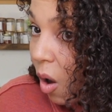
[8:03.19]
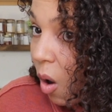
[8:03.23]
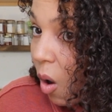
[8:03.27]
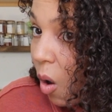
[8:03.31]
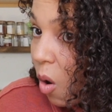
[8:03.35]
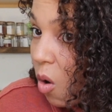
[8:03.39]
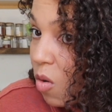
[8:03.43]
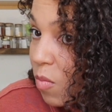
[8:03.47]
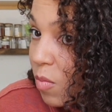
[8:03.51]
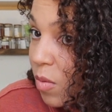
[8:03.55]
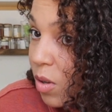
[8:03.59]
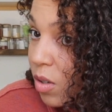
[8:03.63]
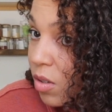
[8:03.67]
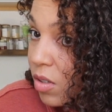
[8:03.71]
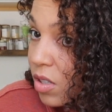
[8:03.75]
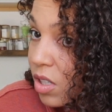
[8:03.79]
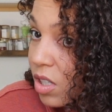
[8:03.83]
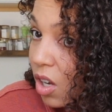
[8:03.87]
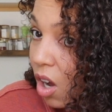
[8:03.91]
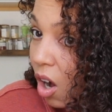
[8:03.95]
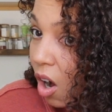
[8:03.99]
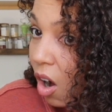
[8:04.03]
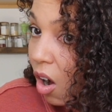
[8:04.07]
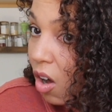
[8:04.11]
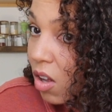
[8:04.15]

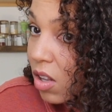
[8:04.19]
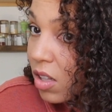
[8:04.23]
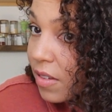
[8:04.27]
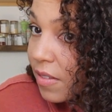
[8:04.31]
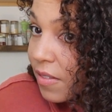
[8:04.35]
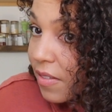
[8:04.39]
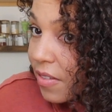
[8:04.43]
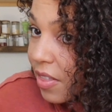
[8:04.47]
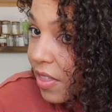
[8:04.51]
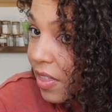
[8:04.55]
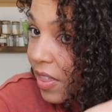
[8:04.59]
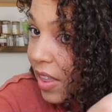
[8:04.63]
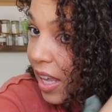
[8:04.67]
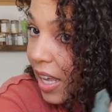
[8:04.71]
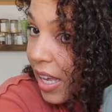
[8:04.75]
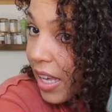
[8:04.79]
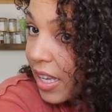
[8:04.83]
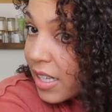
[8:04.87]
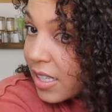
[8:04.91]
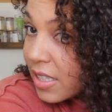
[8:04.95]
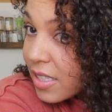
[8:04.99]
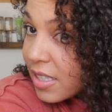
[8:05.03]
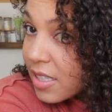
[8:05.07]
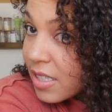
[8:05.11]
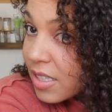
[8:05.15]
Almost all of
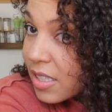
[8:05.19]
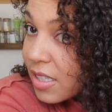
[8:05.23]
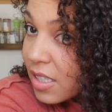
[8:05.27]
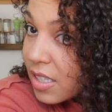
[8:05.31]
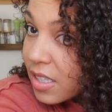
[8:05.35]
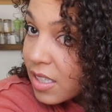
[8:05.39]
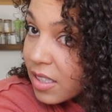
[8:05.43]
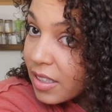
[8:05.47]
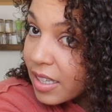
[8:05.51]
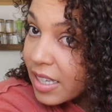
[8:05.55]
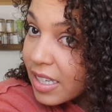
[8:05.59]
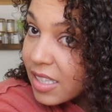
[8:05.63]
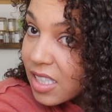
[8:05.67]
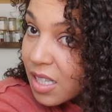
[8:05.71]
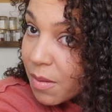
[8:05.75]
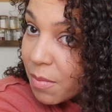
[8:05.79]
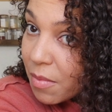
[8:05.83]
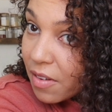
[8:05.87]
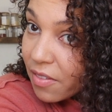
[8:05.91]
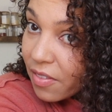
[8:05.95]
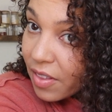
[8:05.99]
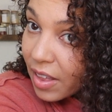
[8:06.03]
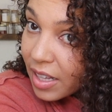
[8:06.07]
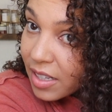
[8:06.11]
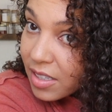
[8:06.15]
this, like
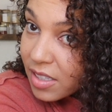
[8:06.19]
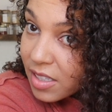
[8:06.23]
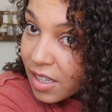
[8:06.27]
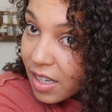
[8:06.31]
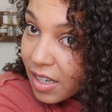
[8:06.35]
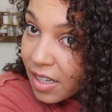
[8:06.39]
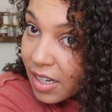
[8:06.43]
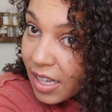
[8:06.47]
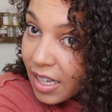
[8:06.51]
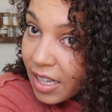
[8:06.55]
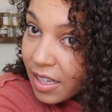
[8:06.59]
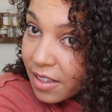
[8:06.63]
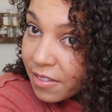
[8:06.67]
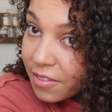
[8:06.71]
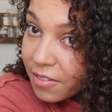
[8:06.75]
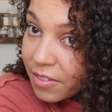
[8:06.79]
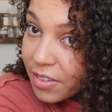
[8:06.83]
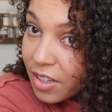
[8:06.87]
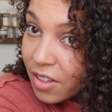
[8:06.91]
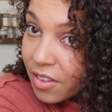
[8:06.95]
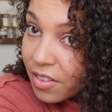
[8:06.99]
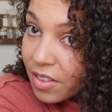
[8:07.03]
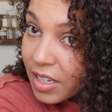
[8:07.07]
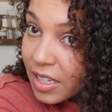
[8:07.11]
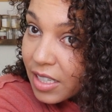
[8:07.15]
some of that's good. I can
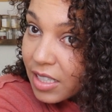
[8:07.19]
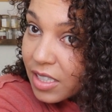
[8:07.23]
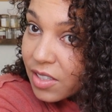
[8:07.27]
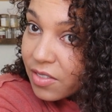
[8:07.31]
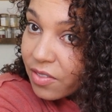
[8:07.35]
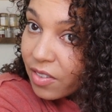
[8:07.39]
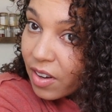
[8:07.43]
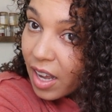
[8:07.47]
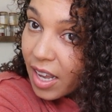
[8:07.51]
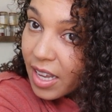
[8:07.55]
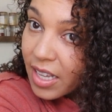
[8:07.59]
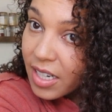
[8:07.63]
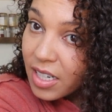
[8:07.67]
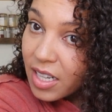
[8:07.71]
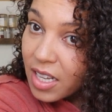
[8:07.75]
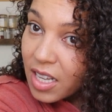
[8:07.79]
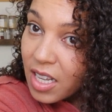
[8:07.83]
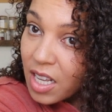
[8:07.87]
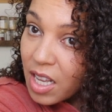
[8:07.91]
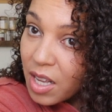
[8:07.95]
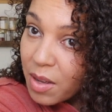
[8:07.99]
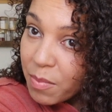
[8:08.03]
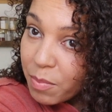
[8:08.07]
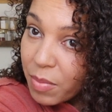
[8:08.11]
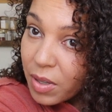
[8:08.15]
feel that it's fine.
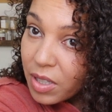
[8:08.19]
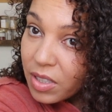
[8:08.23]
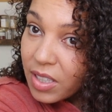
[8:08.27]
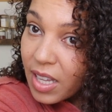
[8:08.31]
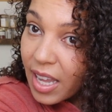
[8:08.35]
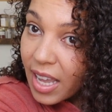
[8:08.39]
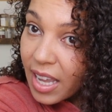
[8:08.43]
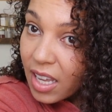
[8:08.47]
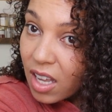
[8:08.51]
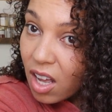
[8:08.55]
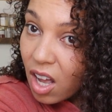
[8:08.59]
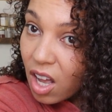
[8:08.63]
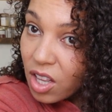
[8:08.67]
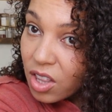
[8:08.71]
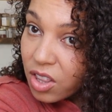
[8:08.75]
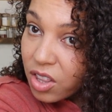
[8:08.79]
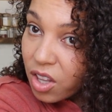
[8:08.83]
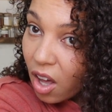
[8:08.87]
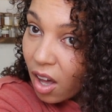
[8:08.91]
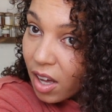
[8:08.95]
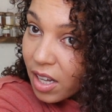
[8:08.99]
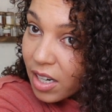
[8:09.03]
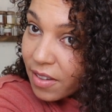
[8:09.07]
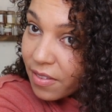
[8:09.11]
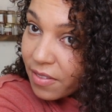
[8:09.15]
But like a
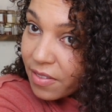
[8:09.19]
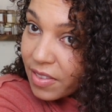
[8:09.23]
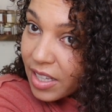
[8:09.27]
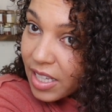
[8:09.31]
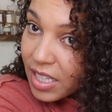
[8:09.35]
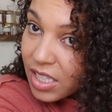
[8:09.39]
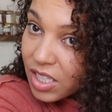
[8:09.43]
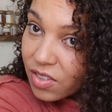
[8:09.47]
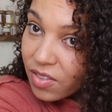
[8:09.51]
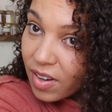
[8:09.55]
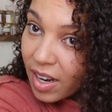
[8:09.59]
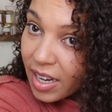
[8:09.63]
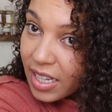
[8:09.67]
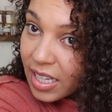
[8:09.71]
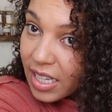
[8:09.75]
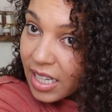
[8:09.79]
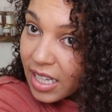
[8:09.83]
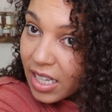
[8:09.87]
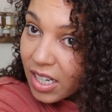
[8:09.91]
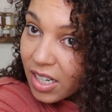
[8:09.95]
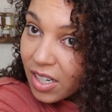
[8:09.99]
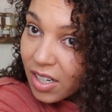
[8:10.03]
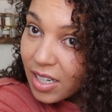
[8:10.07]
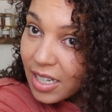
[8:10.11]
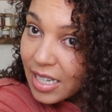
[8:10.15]
lot of this right
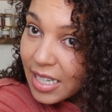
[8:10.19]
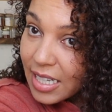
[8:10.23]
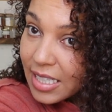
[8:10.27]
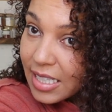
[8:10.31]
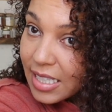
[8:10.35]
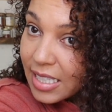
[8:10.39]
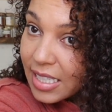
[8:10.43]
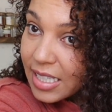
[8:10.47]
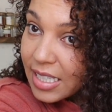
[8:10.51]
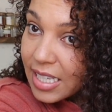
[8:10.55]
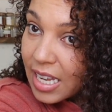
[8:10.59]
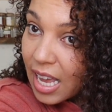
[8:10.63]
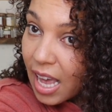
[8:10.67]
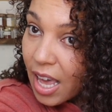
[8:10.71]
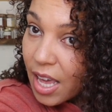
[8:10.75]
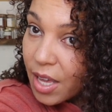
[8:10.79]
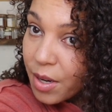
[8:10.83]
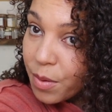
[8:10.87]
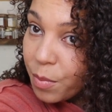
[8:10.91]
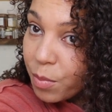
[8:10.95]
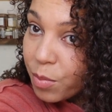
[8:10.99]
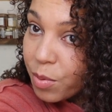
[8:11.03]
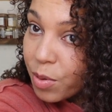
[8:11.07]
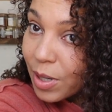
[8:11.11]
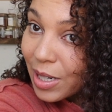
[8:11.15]
here is
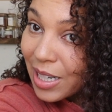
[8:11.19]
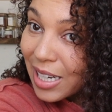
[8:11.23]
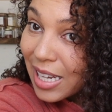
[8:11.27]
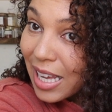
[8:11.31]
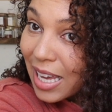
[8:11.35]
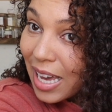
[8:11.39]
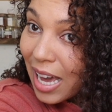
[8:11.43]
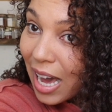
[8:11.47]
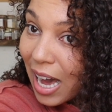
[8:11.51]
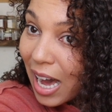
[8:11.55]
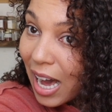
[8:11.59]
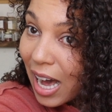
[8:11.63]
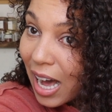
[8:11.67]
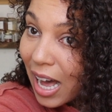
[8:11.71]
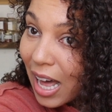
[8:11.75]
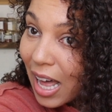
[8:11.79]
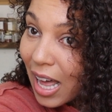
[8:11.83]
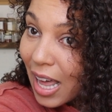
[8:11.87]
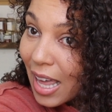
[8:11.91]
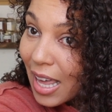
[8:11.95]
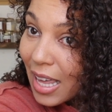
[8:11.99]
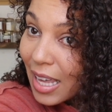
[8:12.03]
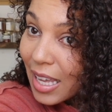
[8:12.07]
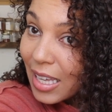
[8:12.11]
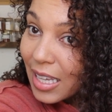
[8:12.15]
dead pretty
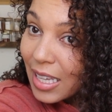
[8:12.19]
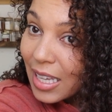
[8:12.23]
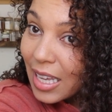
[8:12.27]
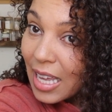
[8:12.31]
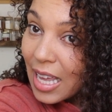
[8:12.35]
high.